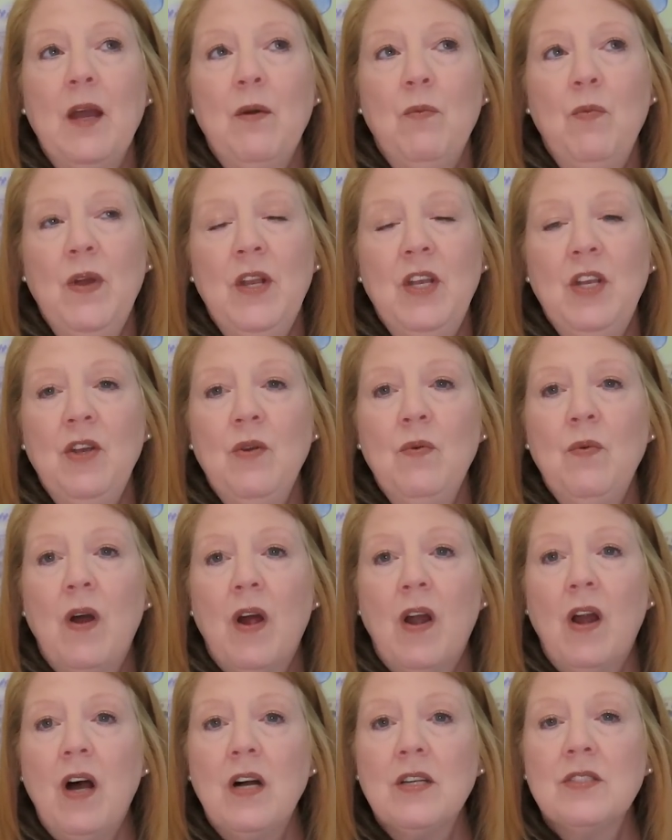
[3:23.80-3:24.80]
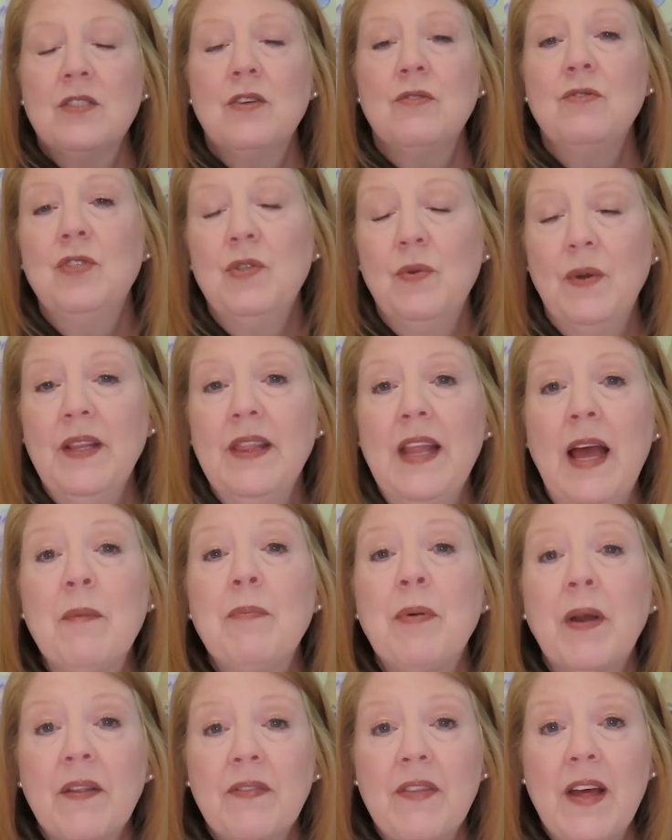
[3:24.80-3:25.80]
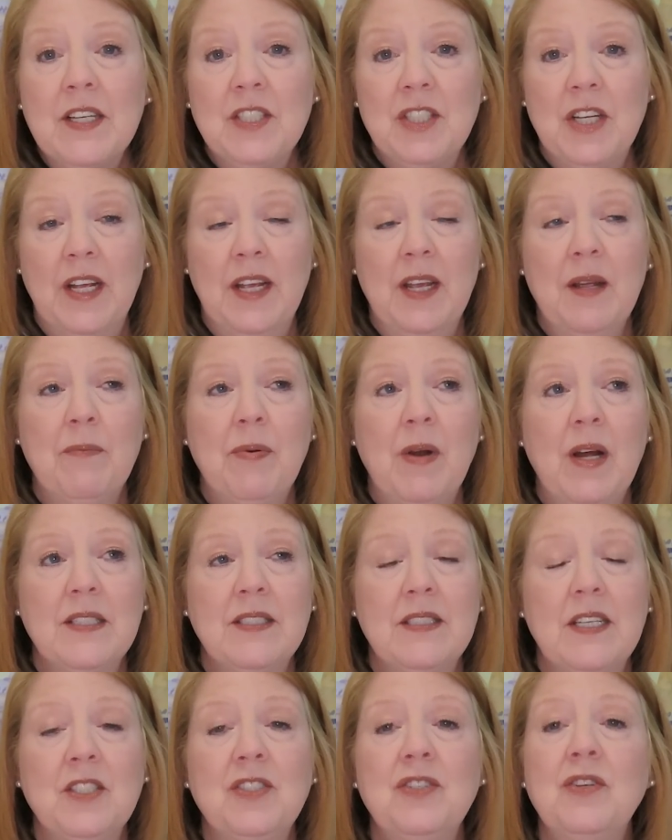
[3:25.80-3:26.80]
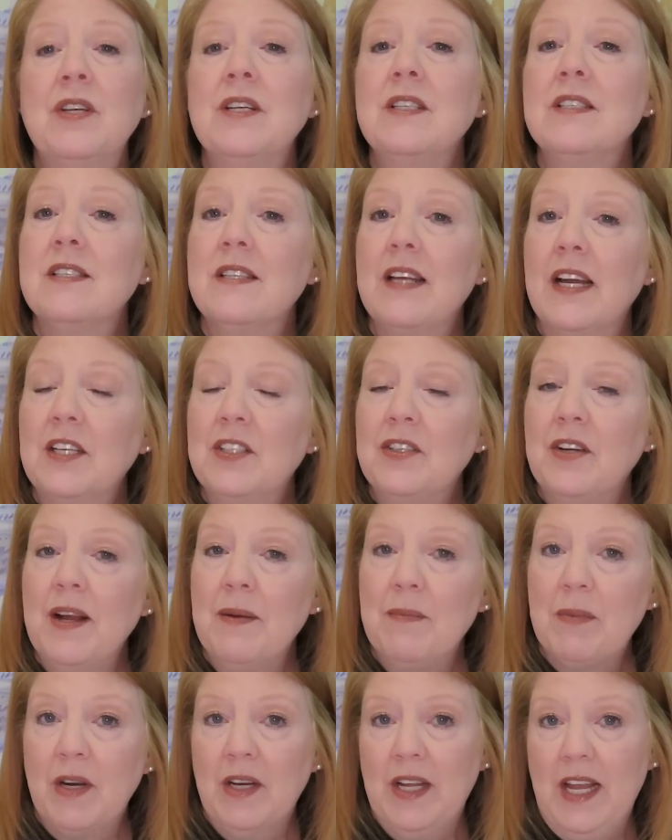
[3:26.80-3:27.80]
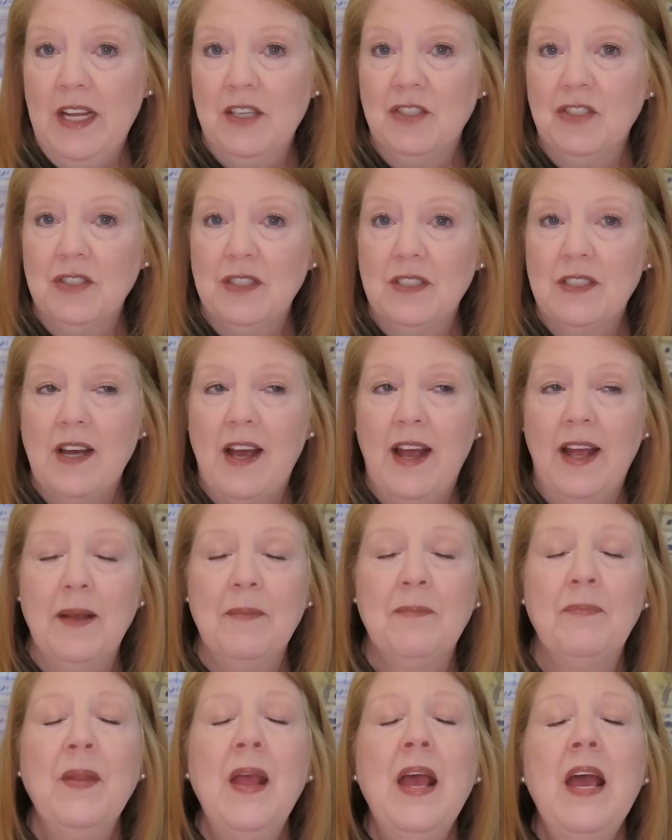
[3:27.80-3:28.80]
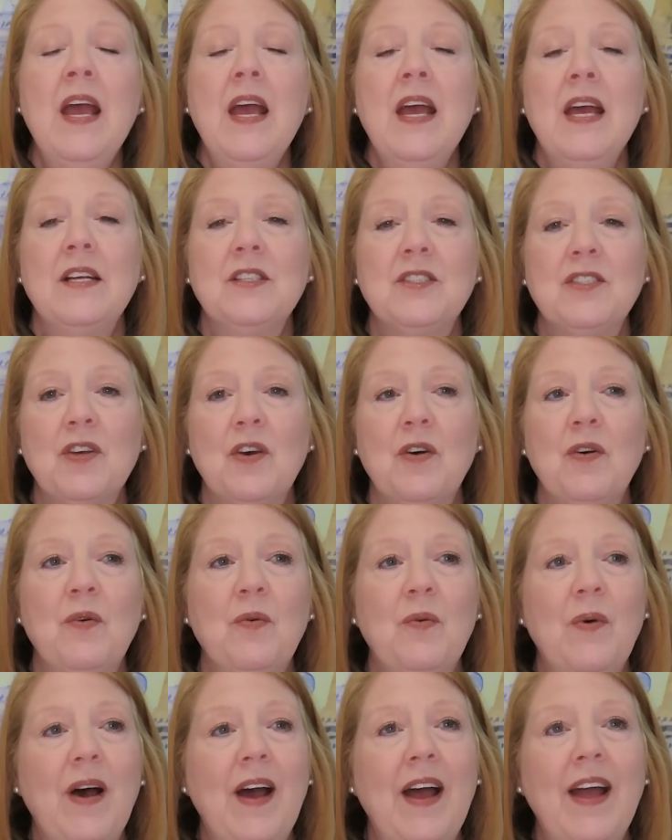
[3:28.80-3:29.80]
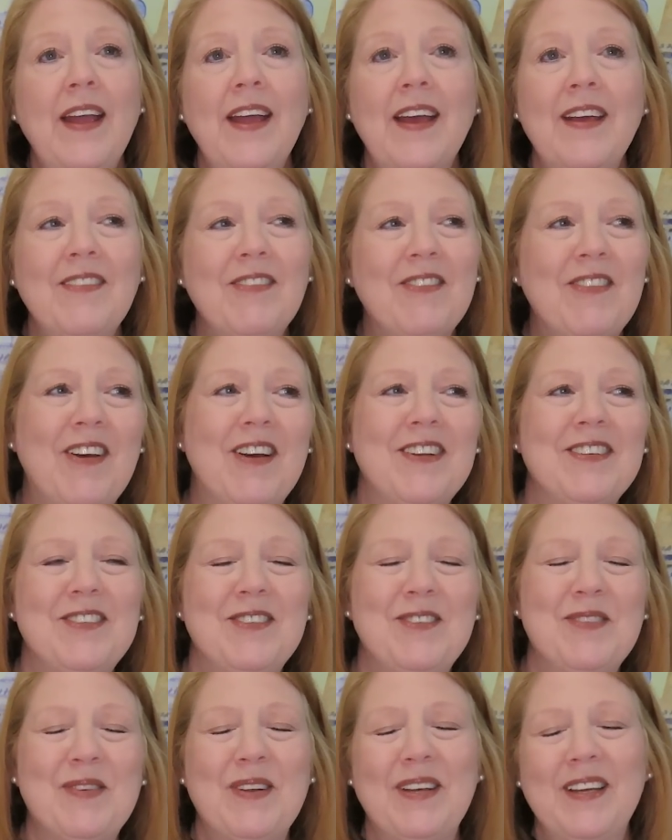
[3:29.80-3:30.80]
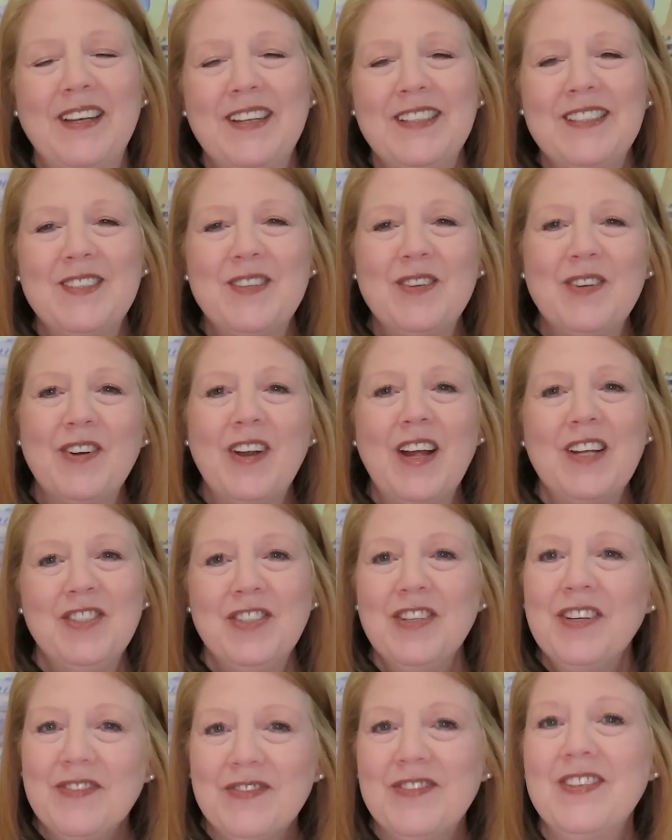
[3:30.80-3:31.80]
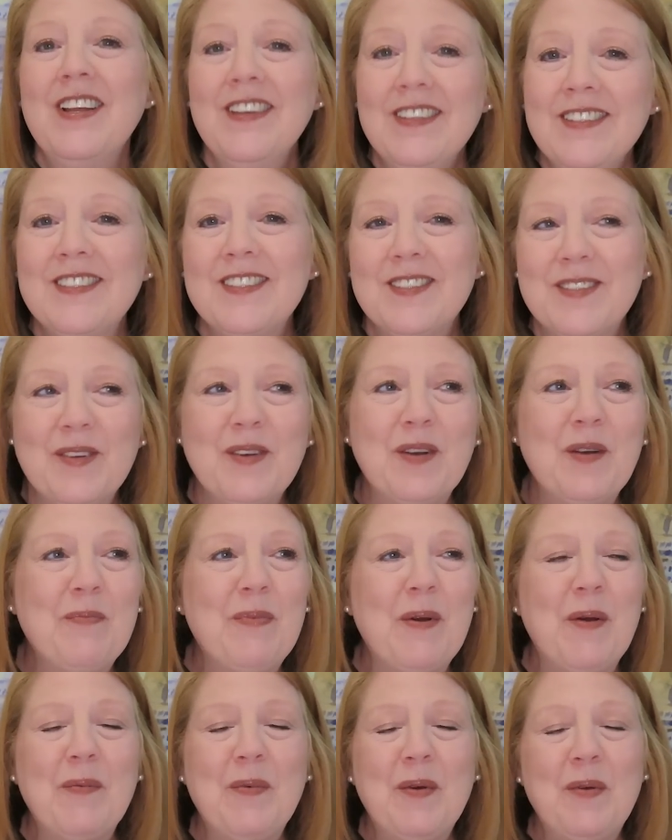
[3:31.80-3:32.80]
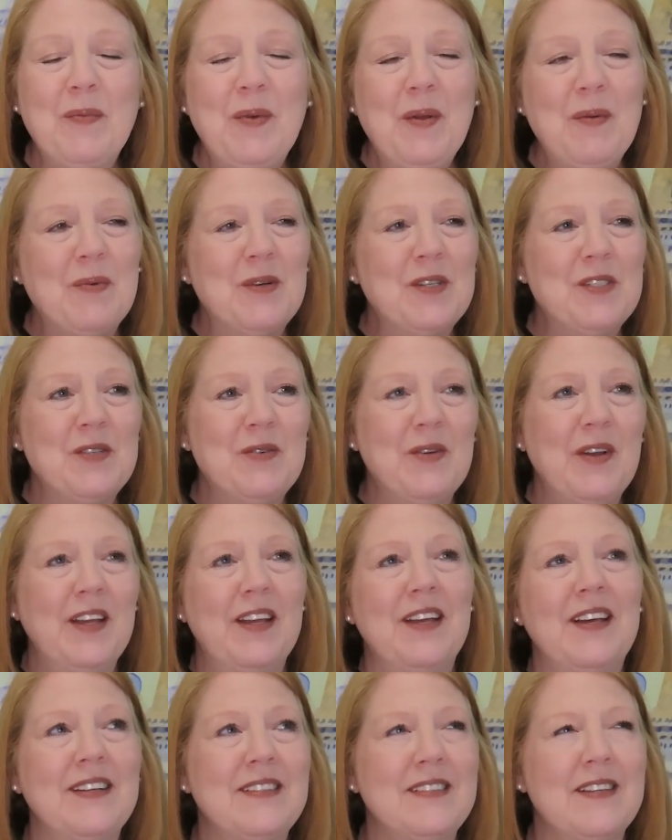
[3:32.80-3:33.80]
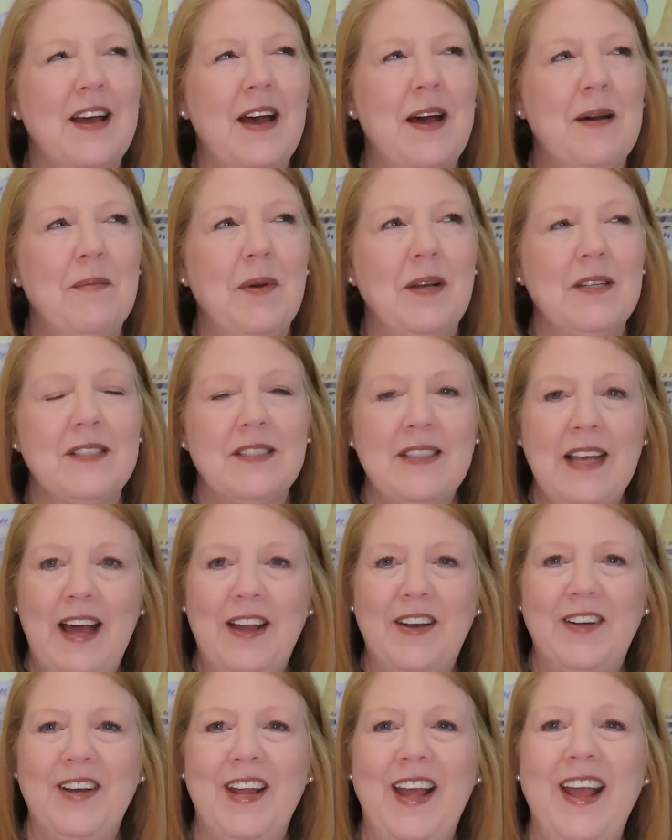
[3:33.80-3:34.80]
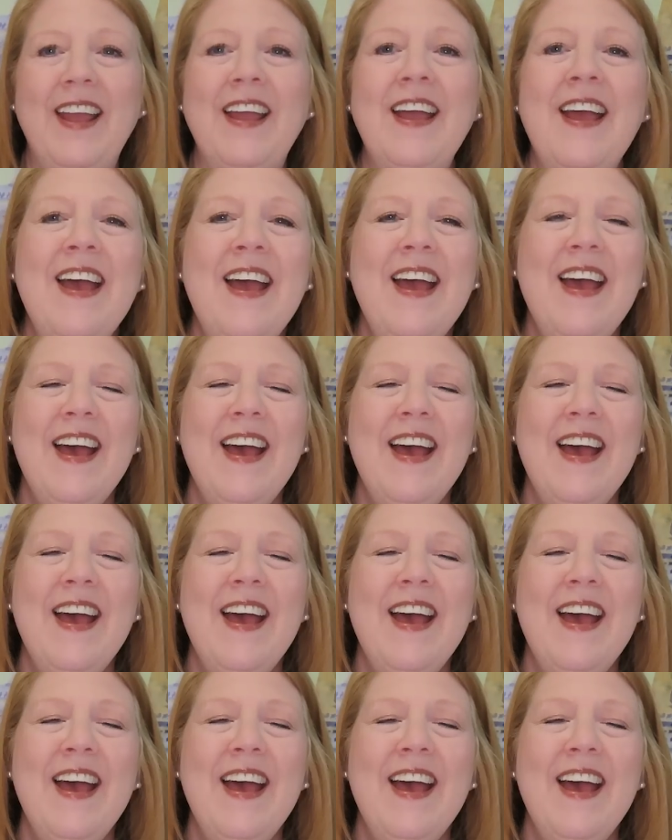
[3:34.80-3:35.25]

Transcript: when you are also doing that part of that check-in process, you can select your embarkation time. And so I hadn't thought to do it any sooner. I should have done it sooner, but when we were doing it on Saturday,